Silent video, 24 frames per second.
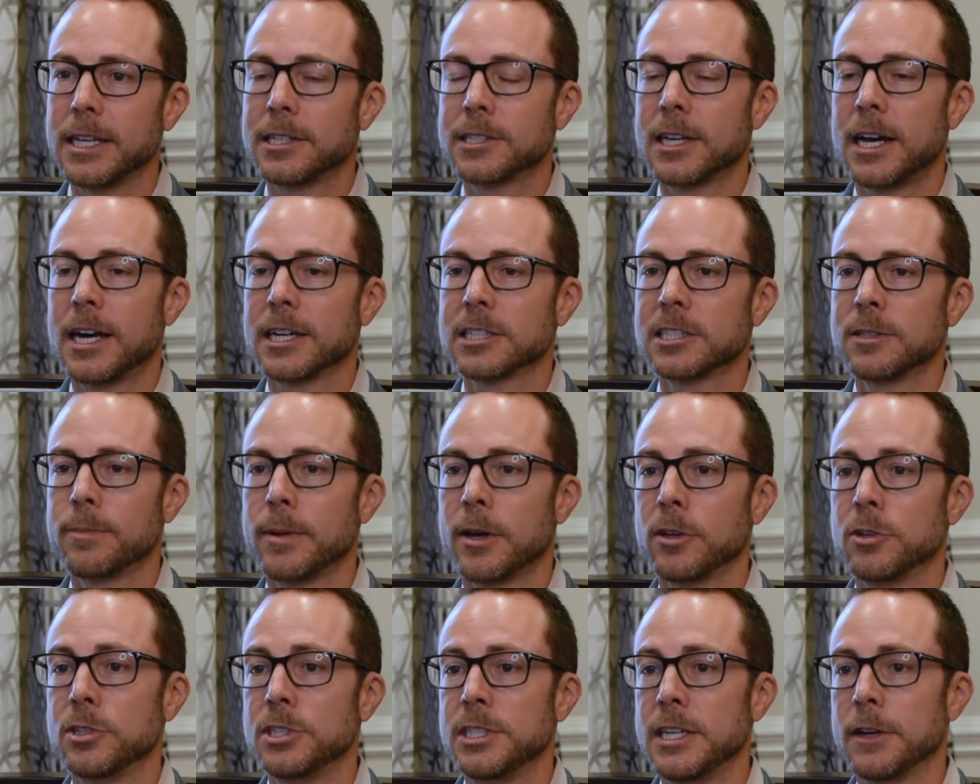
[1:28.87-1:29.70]
It talks
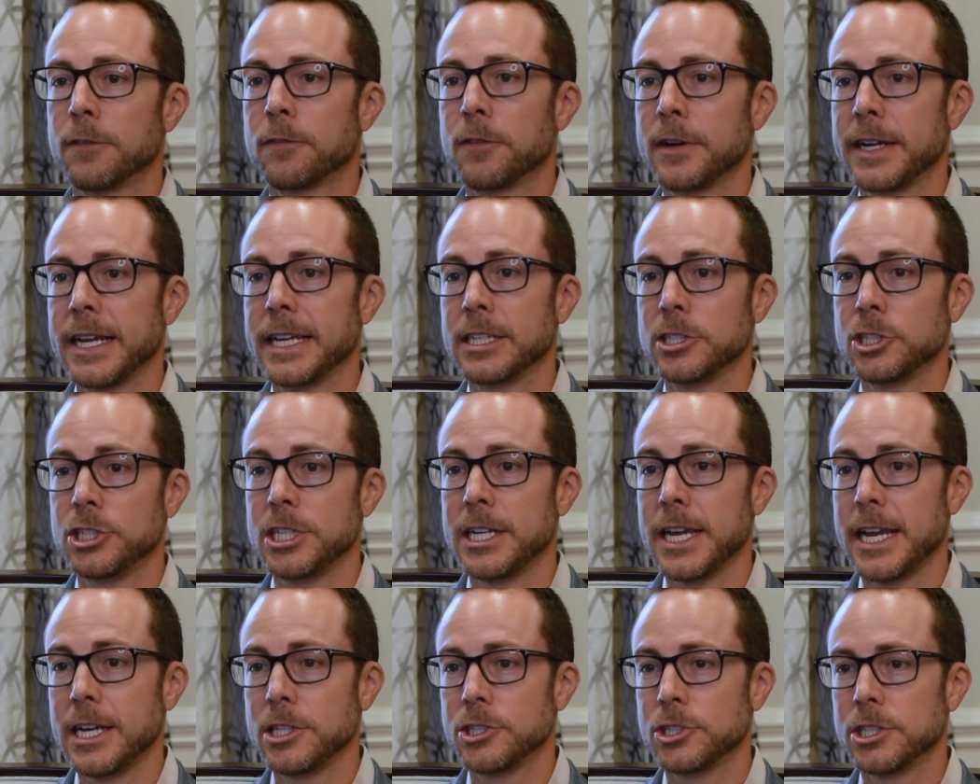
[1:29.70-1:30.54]
about
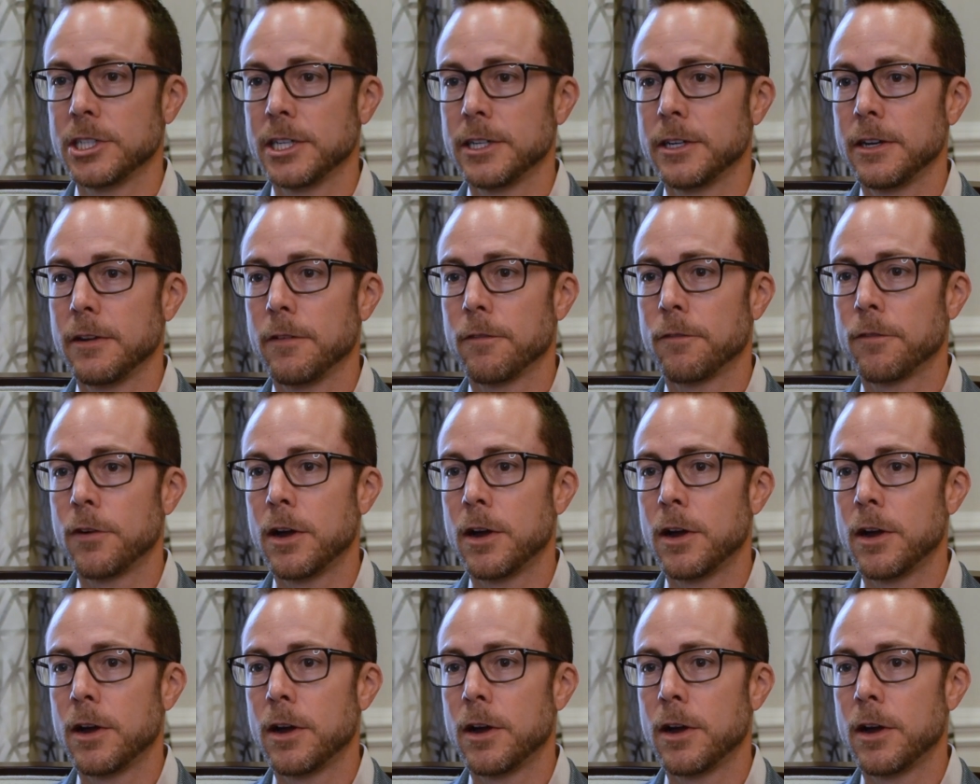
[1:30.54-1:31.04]
differentiation